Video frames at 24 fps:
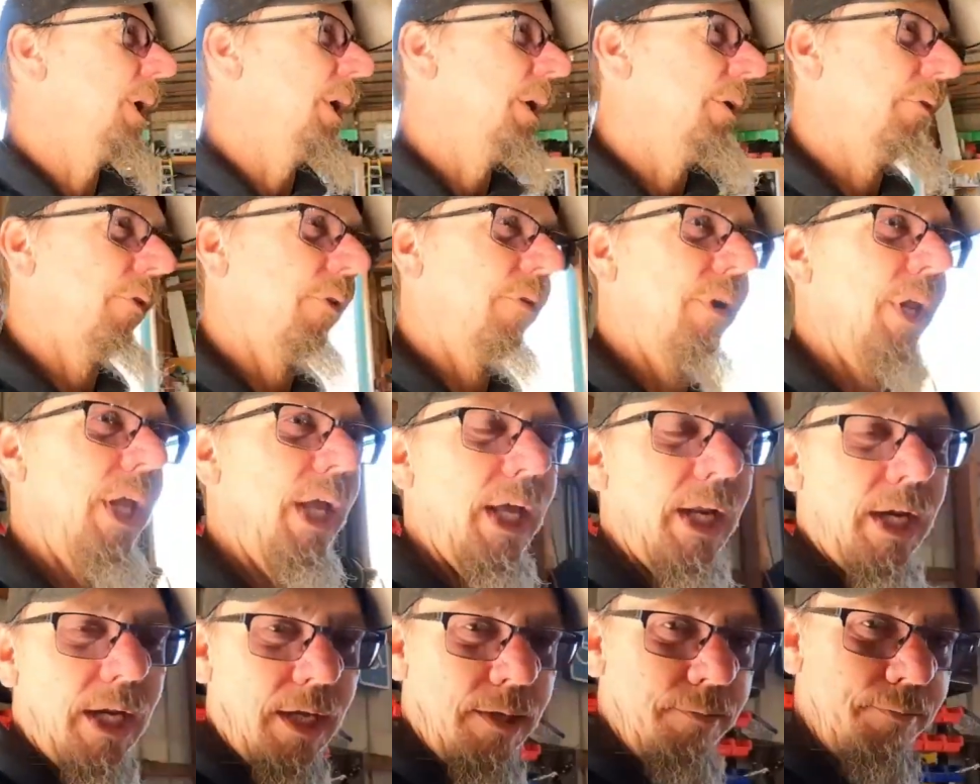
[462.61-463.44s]
but other than
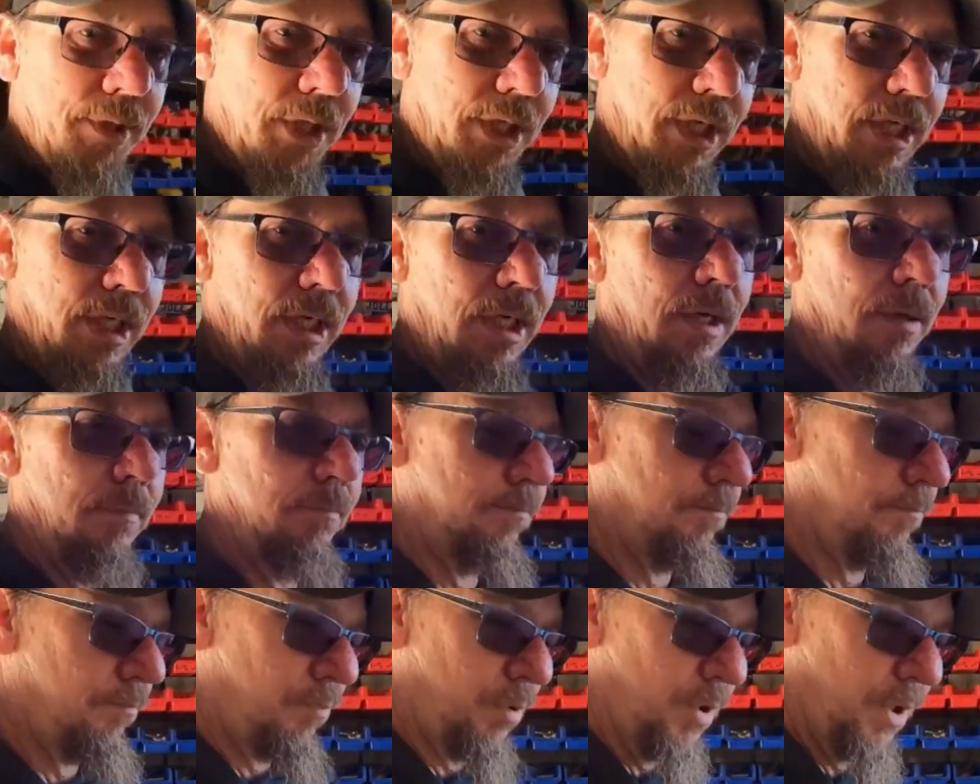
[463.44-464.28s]
that, I'm going to end
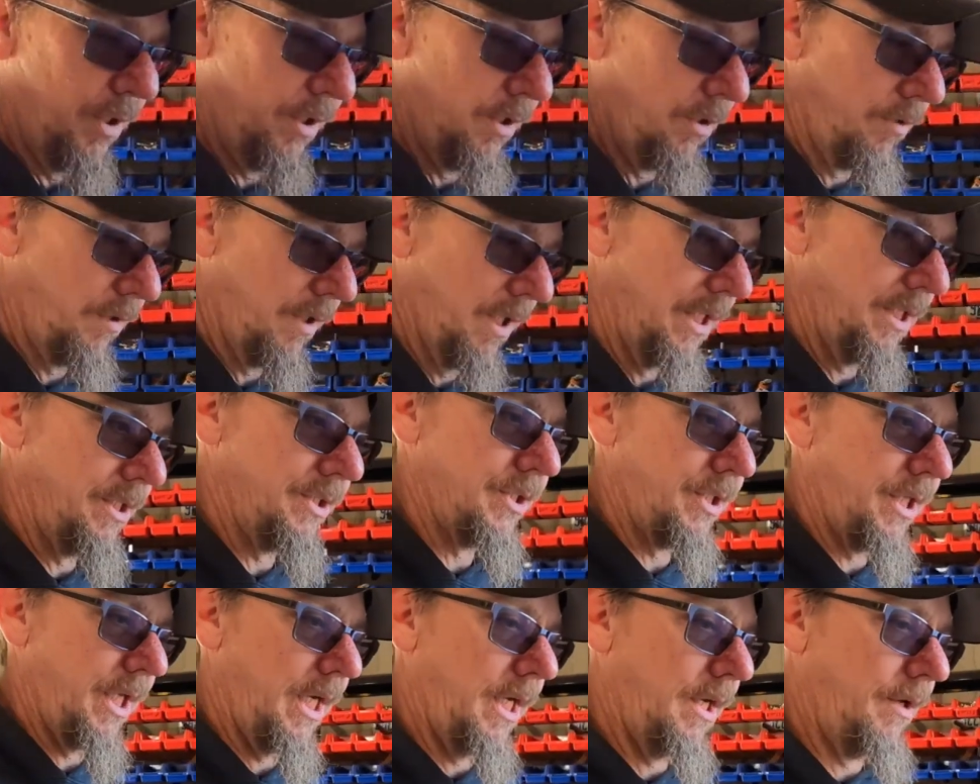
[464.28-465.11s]
up putting you
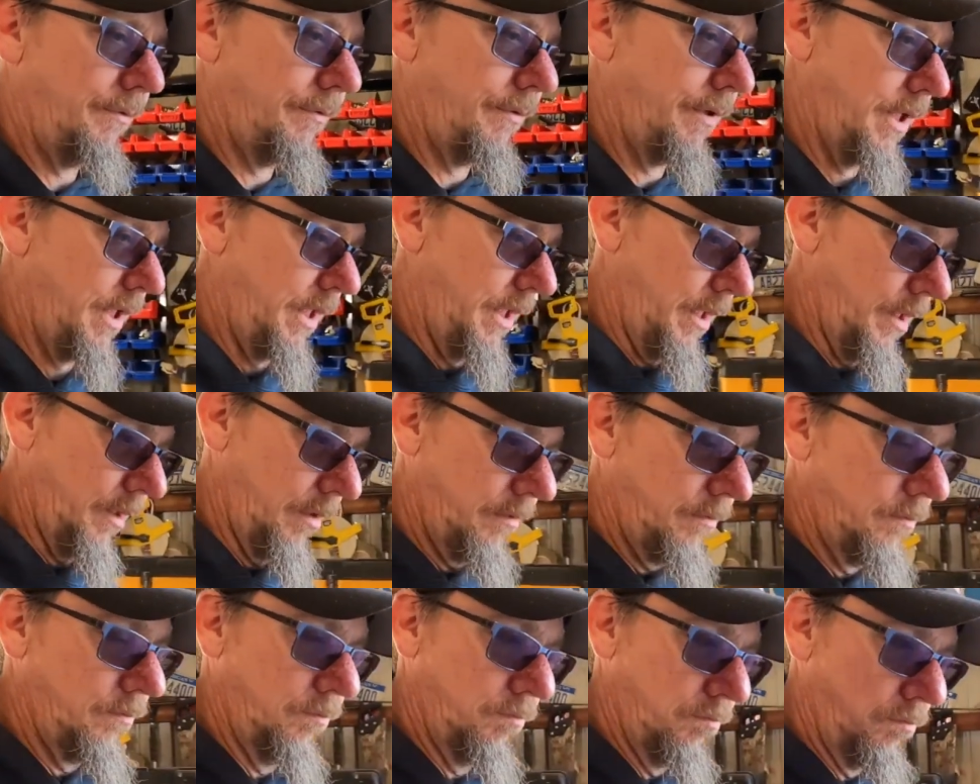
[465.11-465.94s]
guys down
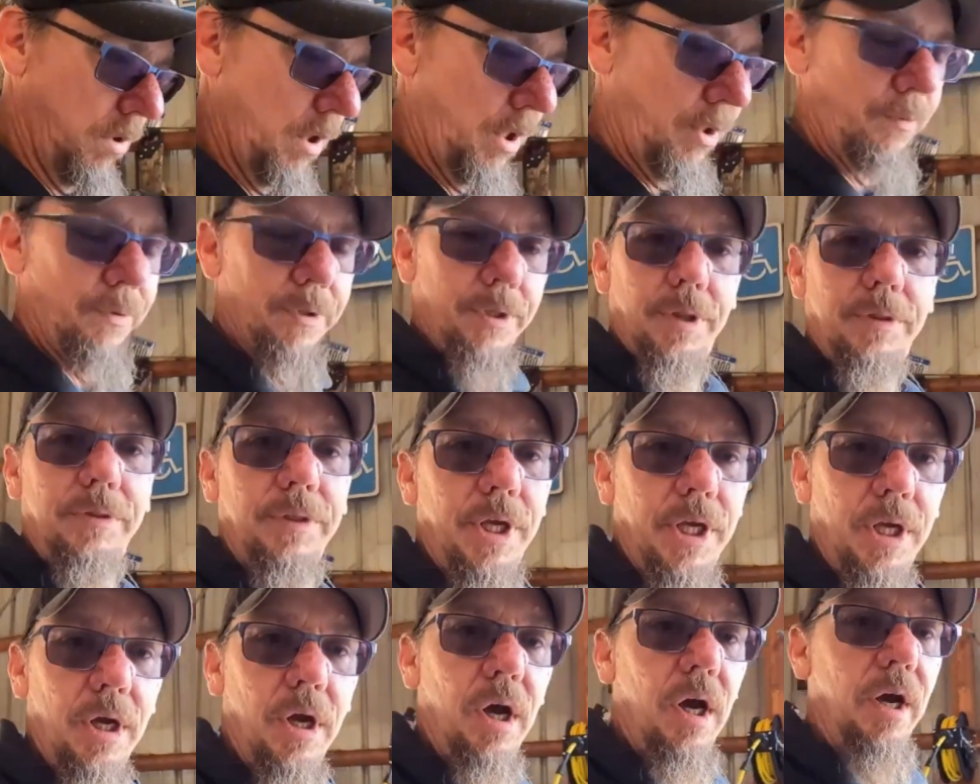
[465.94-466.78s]
and blowing the
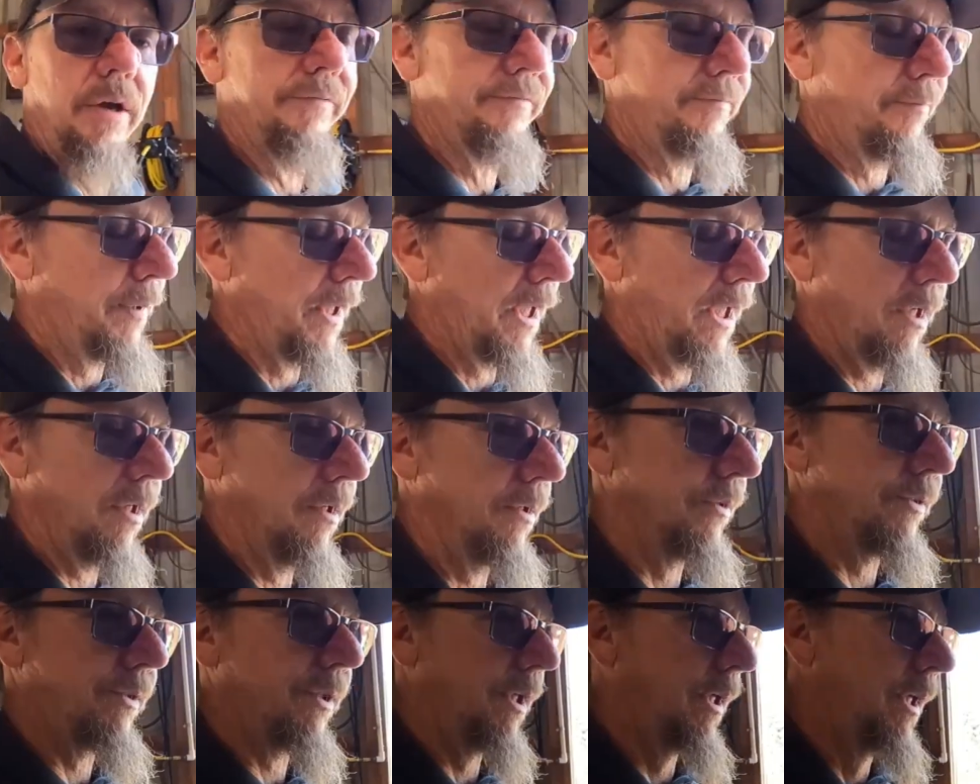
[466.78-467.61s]
thing off
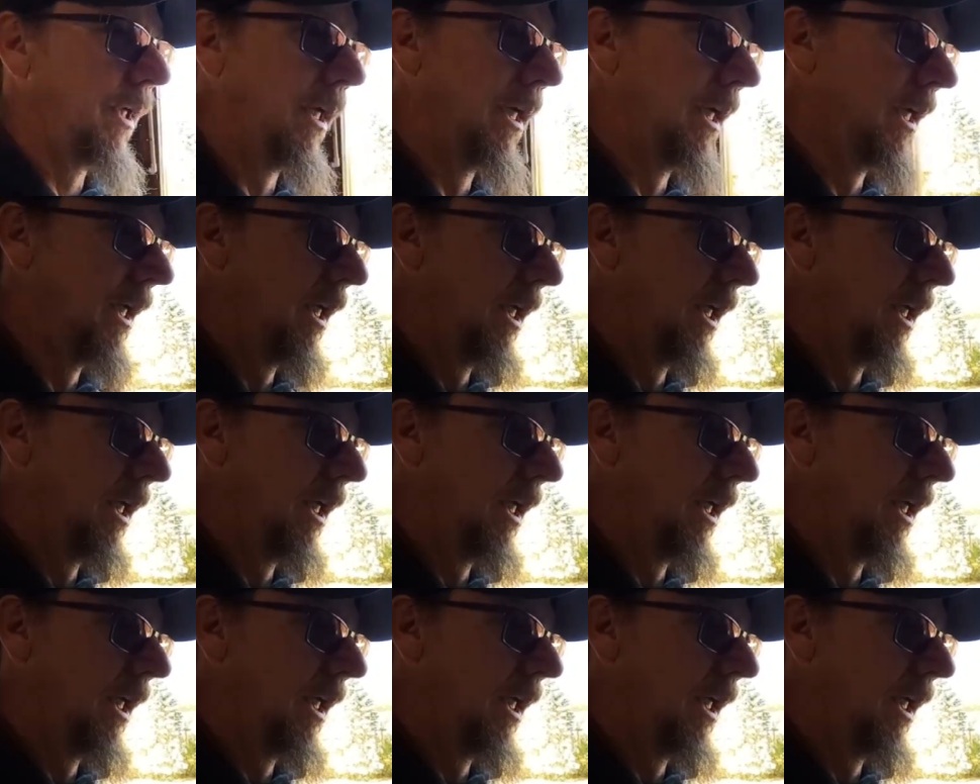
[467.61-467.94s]
because